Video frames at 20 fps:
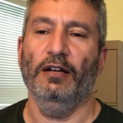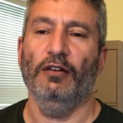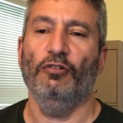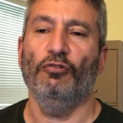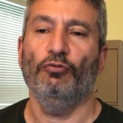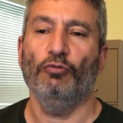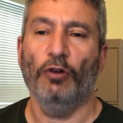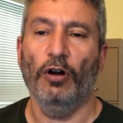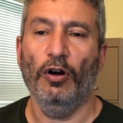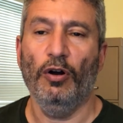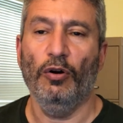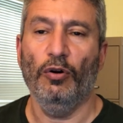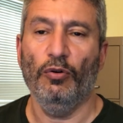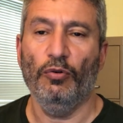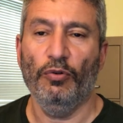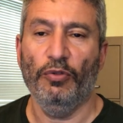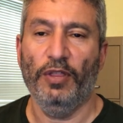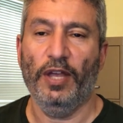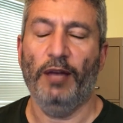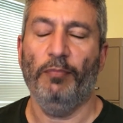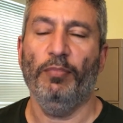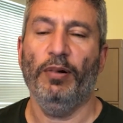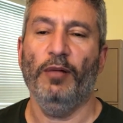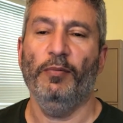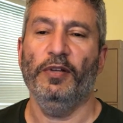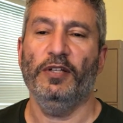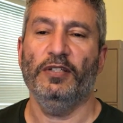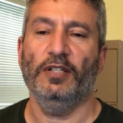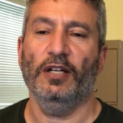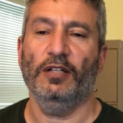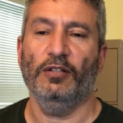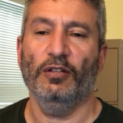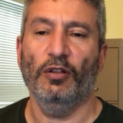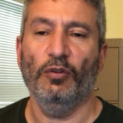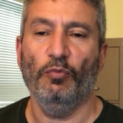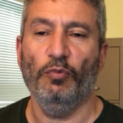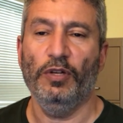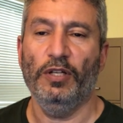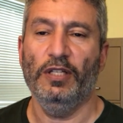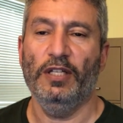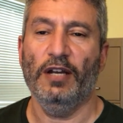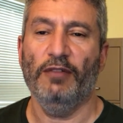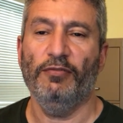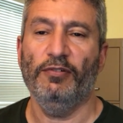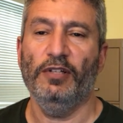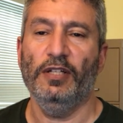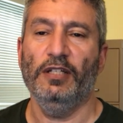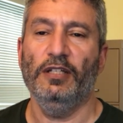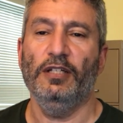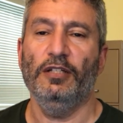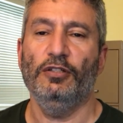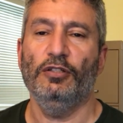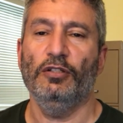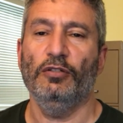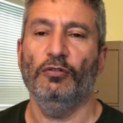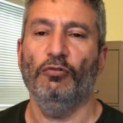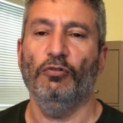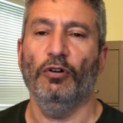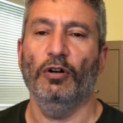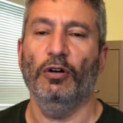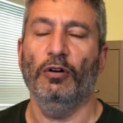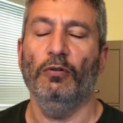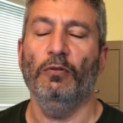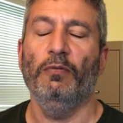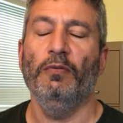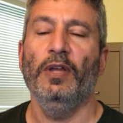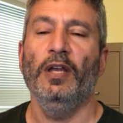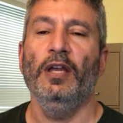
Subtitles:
grow that public sector that we definitely need to grow.